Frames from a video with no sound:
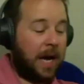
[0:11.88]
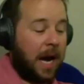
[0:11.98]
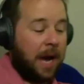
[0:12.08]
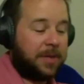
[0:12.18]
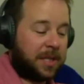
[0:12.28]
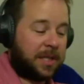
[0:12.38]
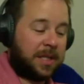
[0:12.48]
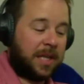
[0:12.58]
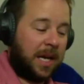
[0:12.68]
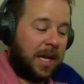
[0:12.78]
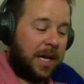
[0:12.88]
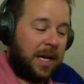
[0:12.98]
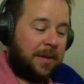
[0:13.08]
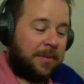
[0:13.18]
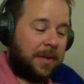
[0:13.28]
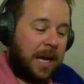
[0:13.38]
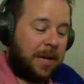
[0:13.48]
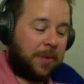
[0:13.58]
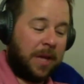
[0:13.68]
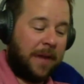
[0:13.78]
was just I
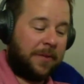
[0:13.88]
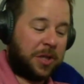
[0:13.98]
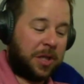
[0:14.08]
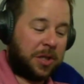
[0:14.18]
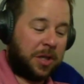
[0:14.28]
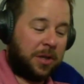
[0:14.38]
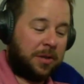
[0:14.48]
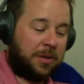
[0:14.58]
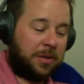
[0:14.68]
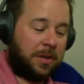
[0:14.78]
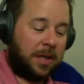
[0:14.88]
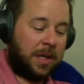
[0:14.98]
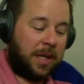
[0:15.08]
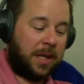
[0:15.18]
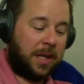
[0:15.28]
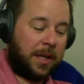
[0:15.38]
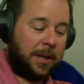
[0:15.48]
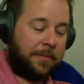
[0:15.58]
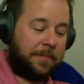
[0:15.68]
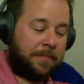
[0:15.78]
don't really have a shit show,
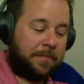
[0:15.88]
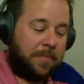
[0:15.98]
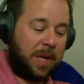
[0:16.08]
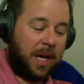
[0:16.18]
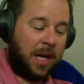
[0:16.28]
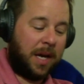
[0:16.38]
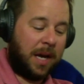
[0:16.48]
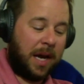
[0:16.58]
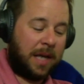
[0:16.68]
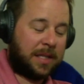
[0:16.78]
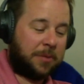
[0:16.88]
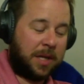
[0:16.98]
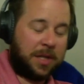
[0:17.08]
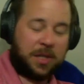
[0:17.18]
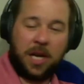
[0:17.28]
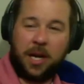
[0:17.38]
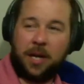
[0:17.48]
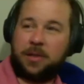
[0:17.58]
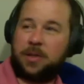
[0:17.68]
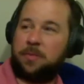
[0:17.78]
but I just wanted to shout
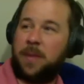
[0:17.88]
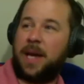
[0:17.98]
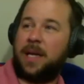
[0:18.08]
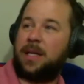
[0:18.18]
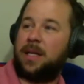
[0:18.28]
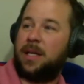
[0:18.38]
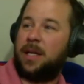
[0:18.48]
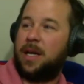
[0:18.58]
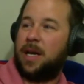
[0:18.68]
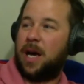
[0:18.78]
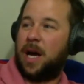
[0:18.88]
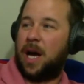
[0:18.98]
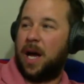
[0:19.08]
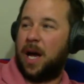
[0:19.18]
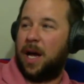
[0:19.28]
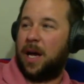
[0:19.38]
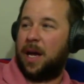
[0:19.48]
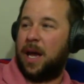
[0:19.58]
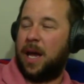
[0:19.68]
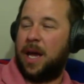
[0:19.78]
out to Mike.
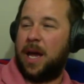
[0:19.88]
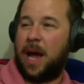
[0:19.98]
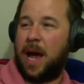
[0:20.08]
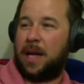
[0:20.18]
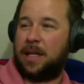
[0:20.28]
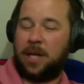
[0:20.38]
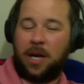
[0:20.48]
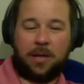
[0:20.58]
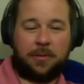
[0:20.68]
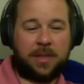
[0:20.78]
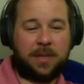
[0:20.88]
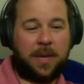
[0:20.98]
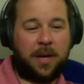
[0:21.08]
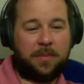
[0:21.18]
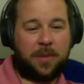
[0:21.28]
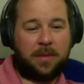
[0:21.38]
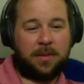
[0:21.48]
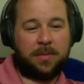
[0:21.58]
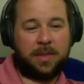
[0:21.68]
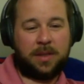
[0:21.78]
He had a dog with some health
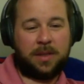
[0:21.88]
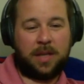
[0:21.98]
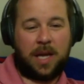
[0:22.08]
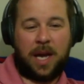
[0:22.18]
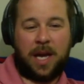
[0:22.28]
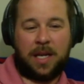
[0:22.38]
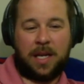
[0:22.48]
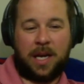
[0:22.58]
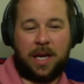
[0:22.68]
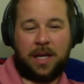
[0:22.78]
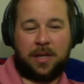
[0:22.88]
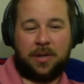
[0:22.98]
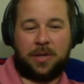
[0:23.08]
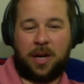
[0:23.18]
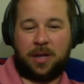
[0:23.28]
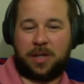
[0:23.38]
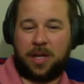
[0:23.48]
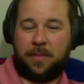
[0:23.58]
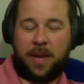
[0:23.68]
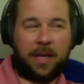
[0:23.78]
problems, and your dog's gonna
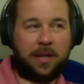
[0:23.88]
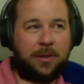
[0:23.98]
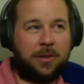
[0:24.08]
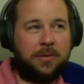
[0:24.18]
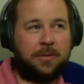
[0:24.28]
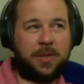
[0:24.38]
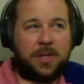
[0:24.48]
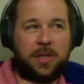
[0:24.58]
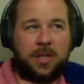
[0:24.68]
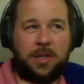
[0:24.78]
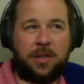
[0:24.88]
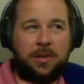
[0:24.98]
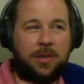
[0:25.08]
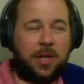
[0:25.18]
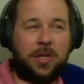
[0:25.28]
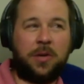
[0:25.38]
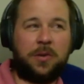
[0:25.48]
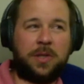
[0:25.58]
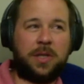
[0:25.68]
make it through, which is good news.